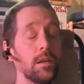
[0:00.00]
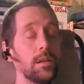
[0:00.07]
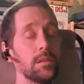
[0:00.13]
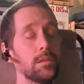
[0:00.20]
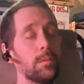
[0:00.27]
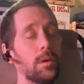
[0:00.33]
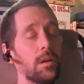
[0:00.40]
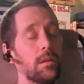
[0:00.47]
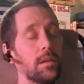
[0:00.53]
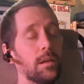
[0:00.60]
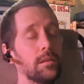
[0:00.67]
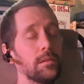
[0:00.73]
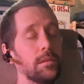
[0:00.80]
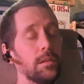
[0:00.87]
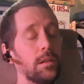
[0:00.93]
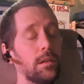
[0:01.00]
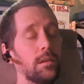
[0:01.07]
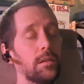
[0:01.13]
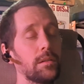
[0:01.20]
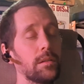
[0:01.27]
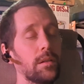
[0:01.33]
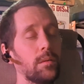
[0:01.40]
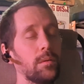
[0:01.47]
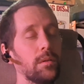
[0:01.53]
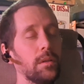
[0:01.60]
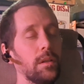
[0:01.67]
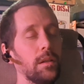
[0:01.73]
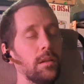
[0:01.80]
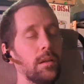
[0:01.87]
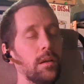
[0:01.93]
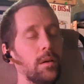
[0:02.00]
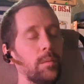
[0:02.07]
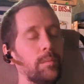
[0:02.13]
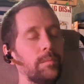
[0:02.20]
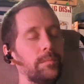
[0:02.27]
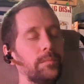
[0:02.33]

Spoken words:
It's about $1,000, and I really need the help.